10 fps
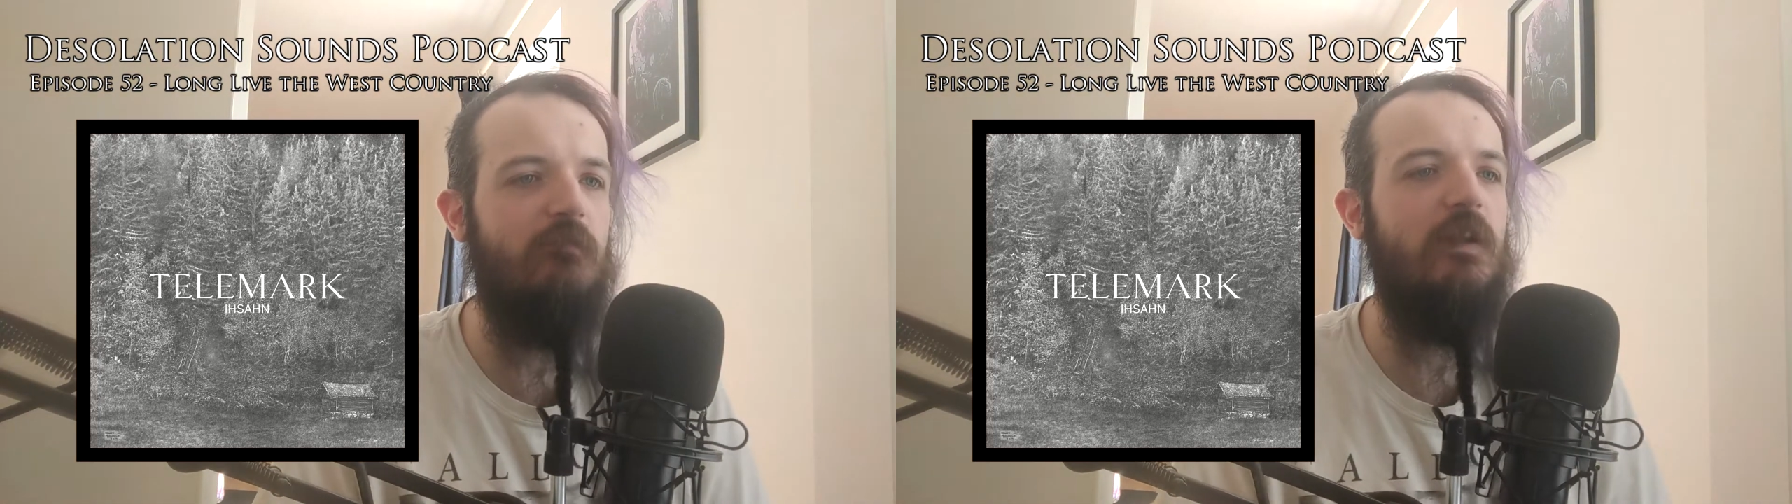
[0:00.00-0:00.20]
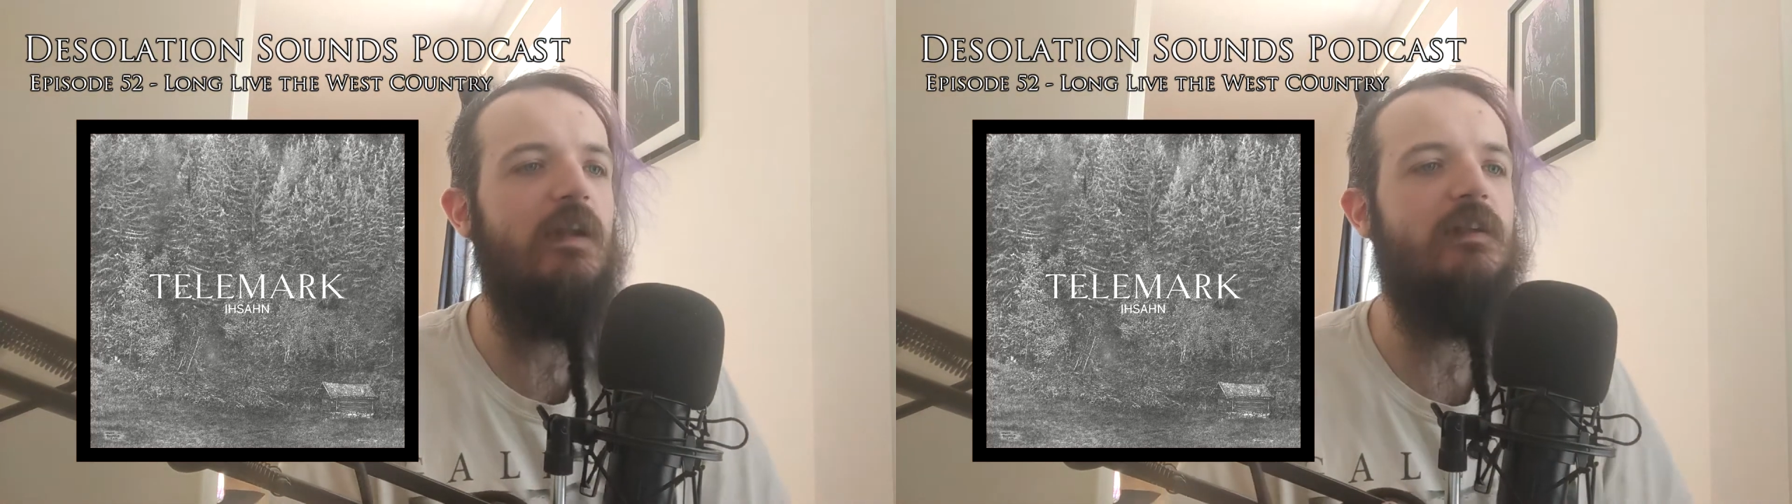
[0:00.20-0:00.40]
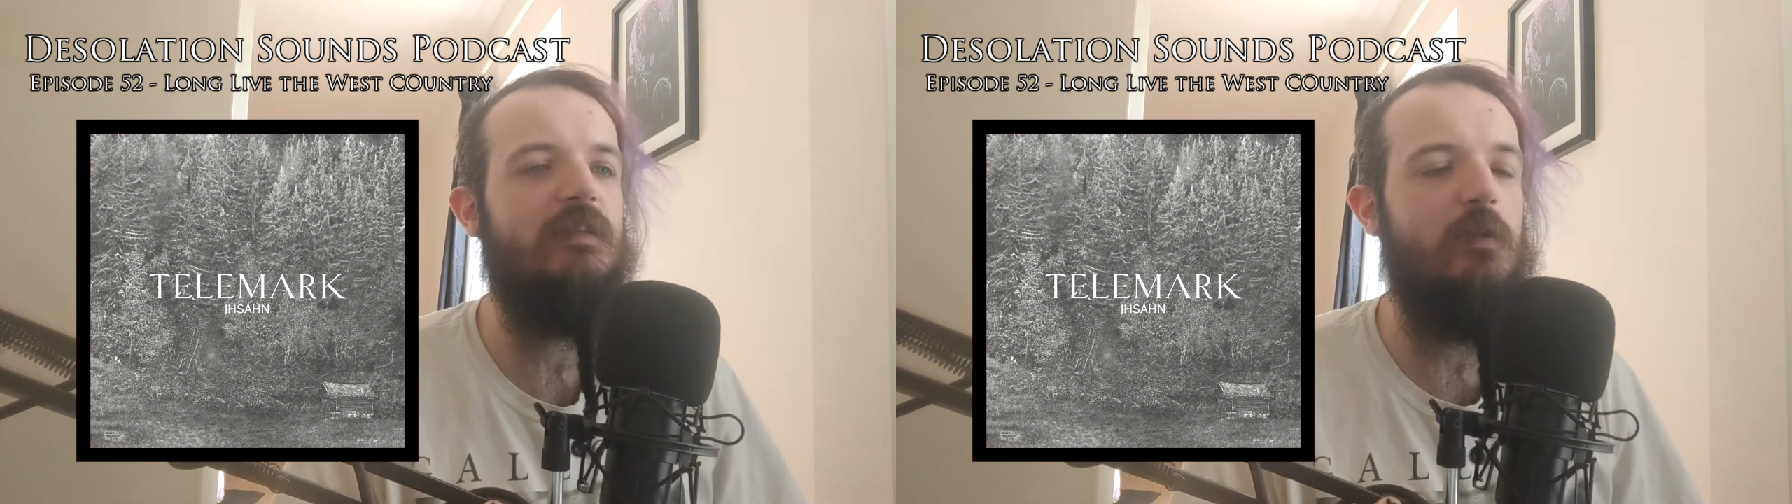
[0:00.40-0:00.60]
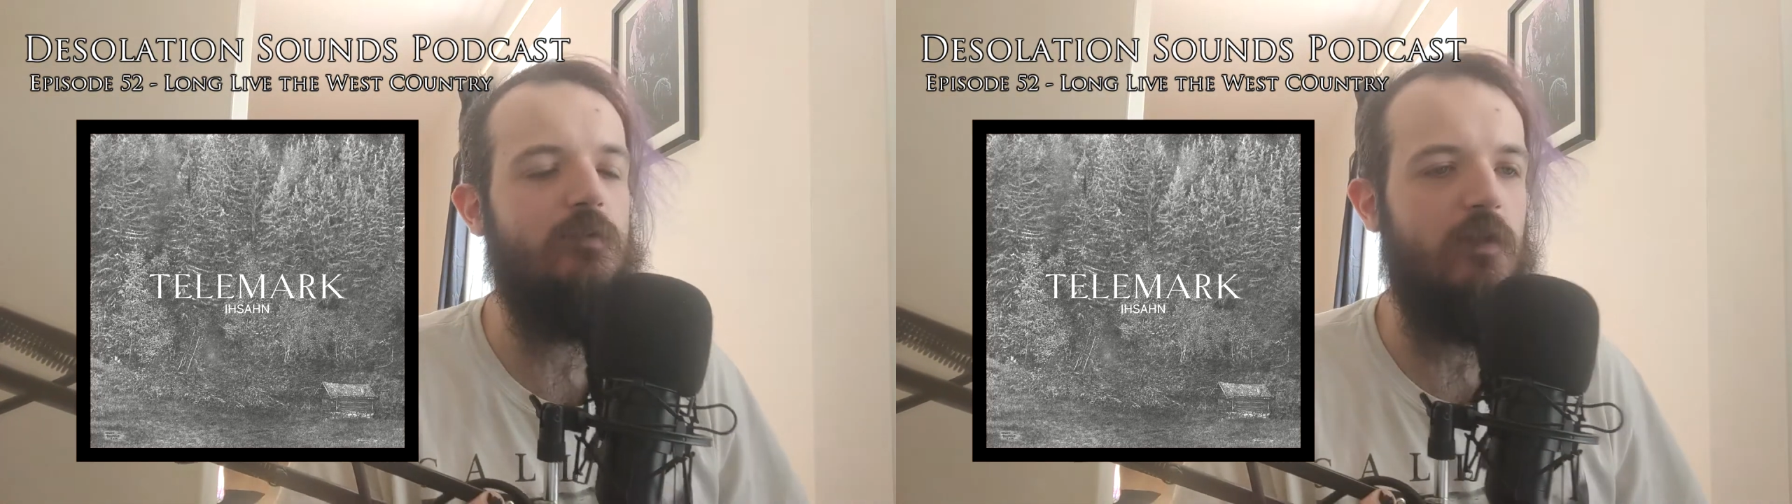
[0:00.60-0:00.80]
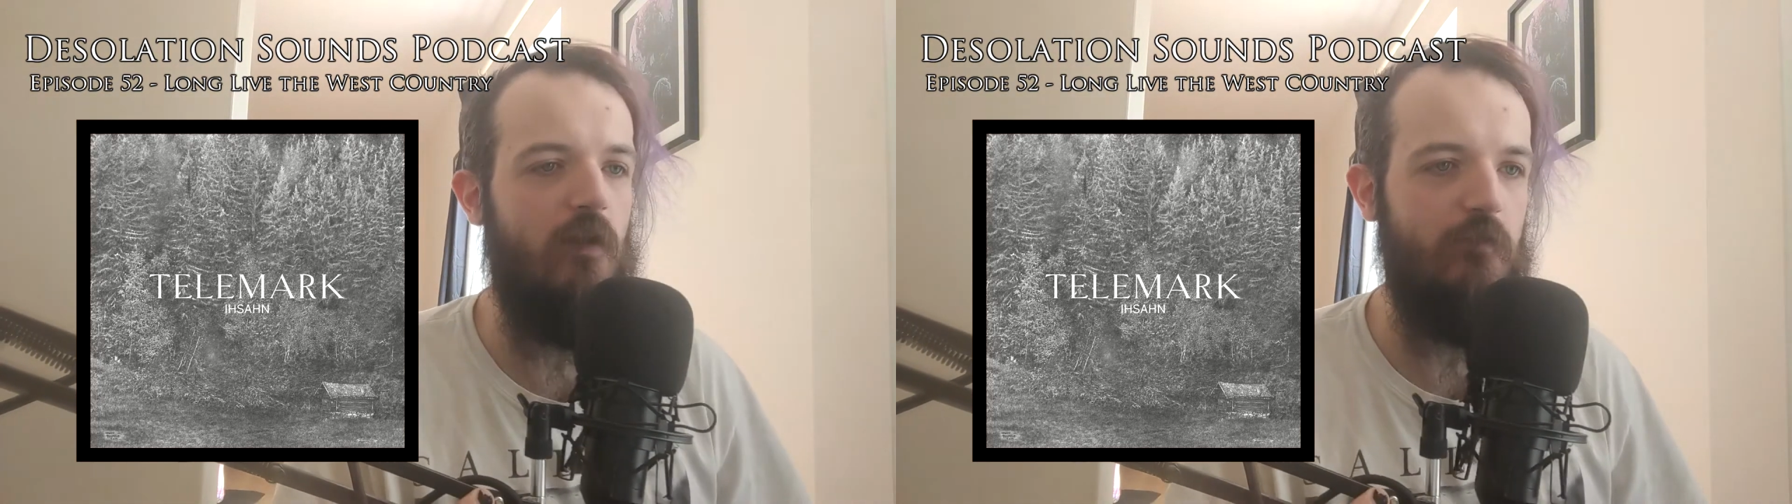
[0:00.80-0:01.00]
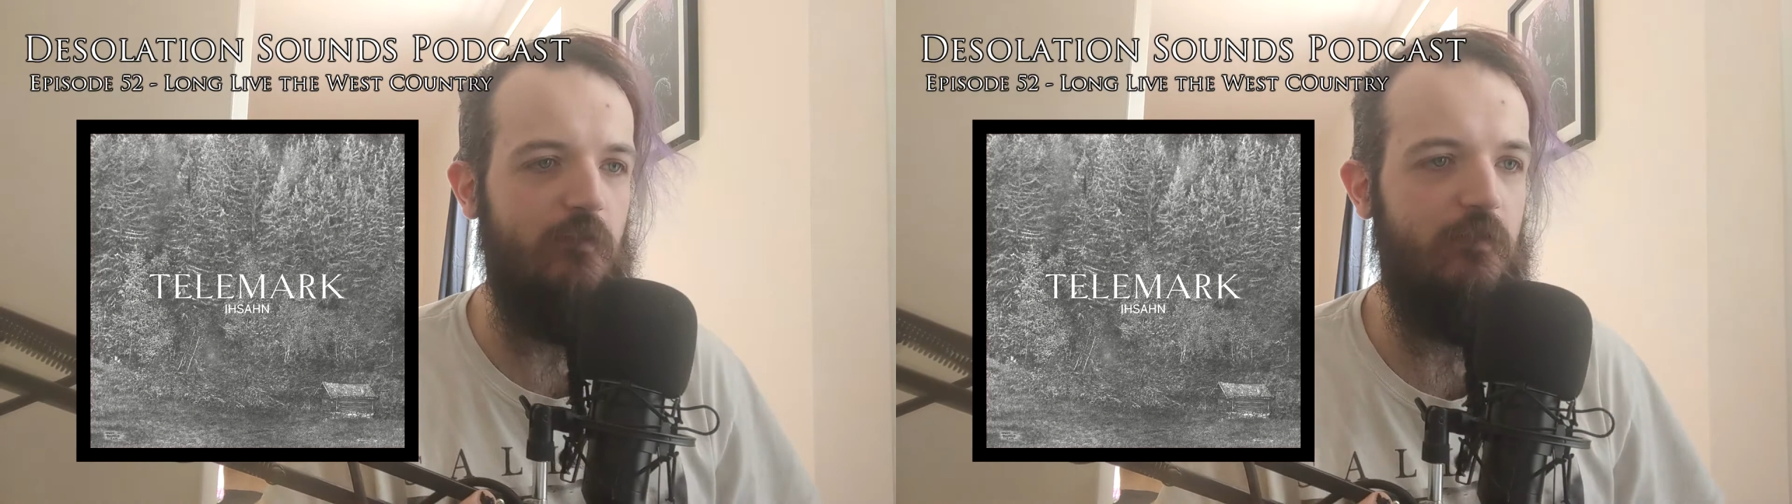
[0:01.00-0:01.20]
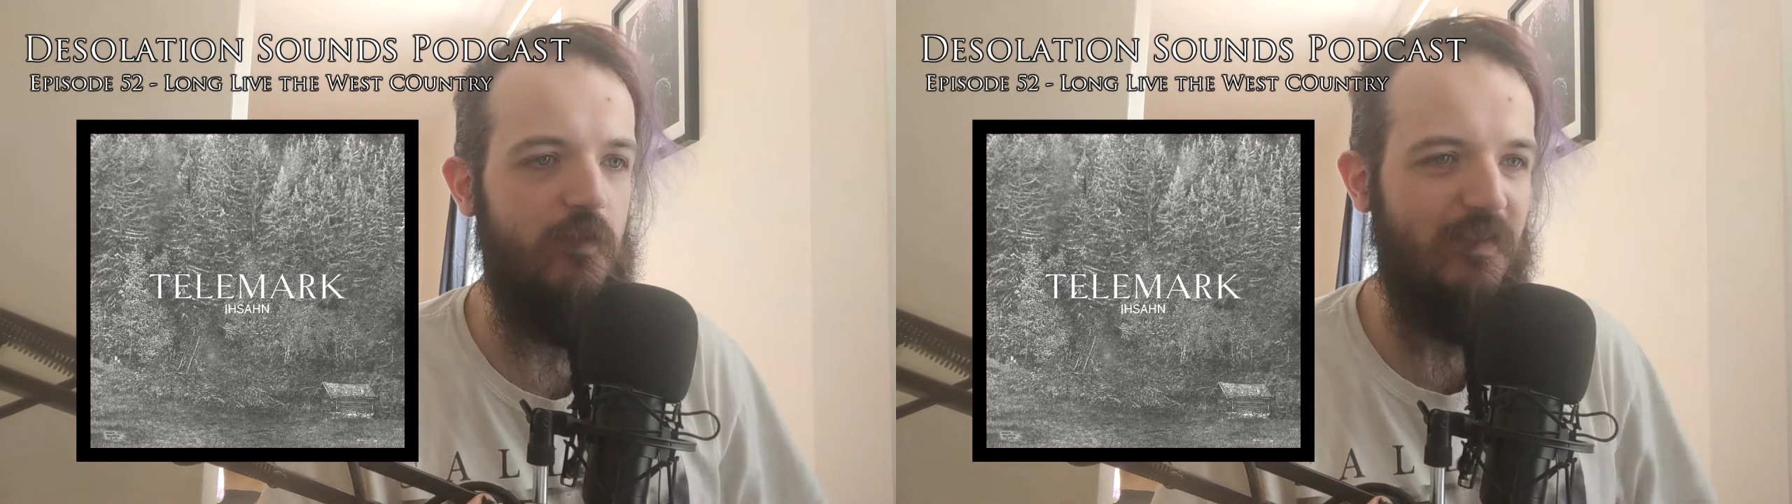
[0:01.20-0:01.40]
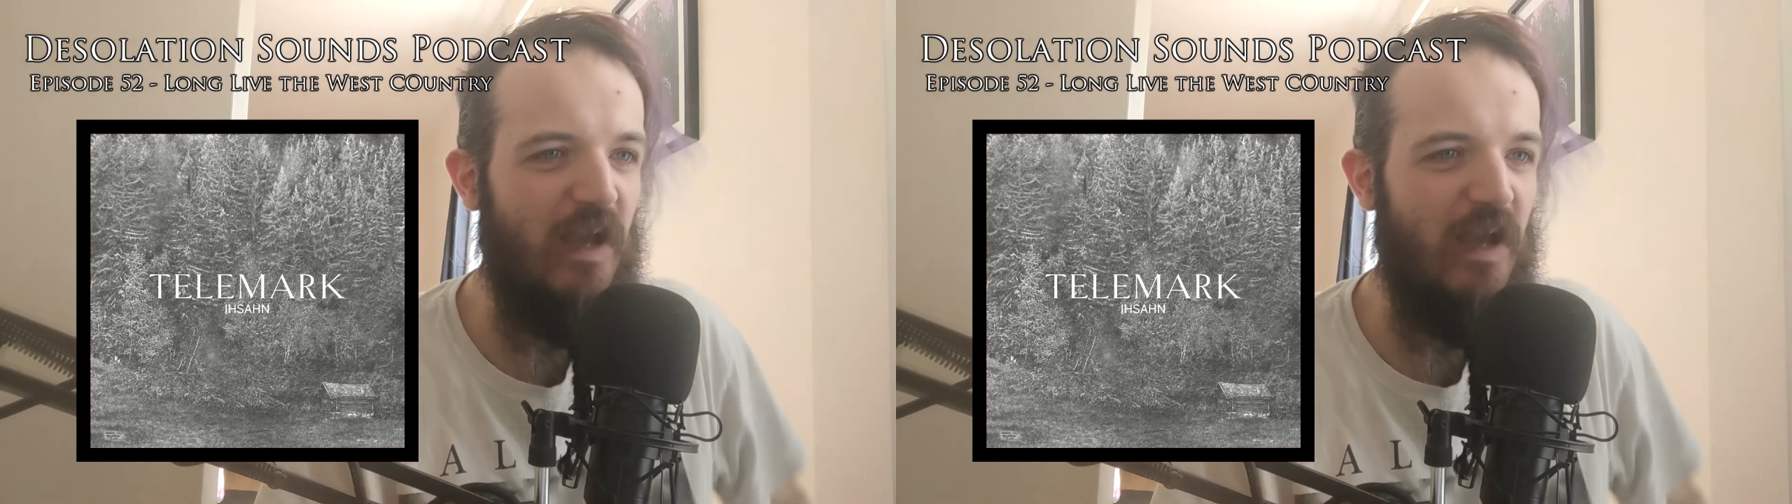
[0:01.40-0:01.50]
realise it was a cover at first.